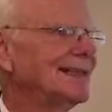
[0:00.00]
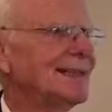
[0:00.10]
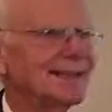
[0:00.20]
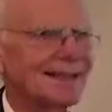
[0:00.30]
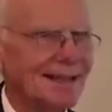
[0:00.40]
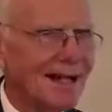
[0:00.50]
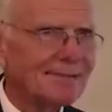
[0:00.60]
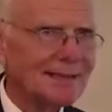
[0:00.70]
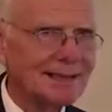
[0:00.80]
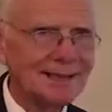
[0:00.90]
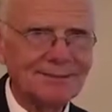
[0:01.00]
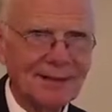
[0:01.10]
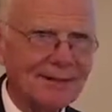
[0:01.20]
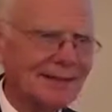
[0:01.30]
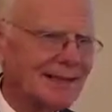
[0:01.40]
Jesus' coming is
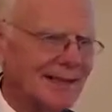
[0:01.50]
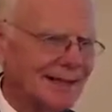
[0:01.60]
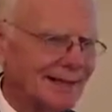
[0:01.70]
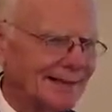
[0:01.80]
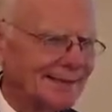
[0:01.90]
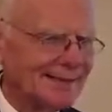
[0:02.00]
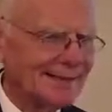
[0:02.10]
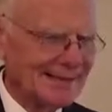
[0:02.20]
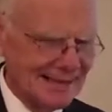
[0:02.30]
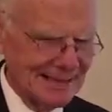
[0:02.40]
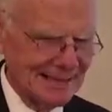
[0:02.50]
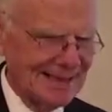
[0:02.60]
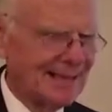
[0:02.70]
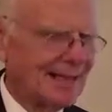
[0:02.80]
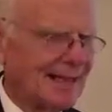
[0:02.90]
very near.
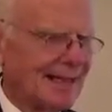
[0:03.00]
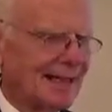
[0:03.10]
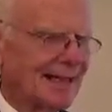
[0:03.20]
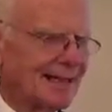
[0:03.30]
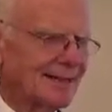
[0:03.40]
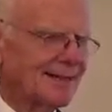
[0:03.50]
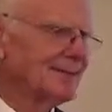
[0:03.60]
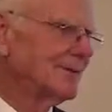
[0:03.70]
And the third